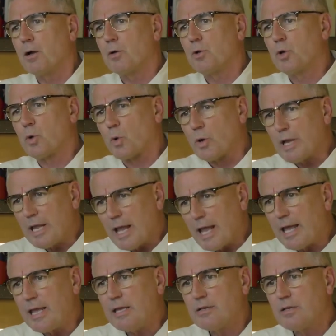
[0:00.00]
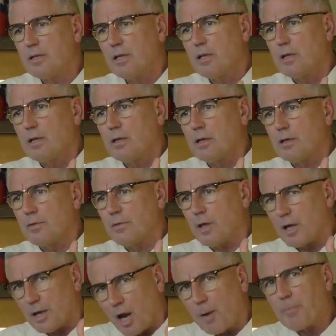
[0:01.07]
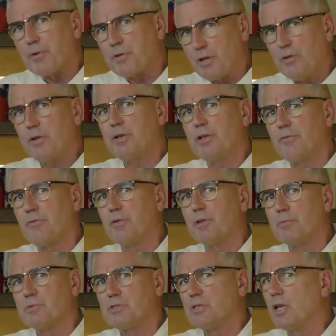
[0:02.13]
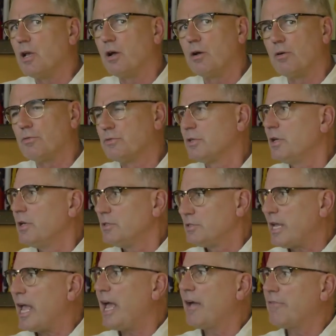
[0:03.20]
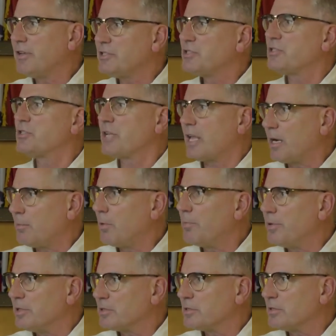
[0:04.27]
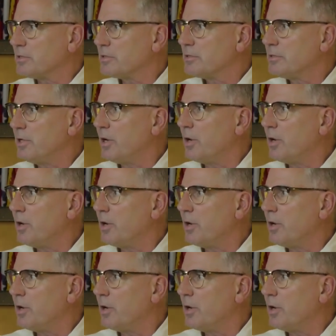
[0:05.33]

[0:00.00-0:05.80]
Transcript: create an opportunity for themselves to have a sustainable business.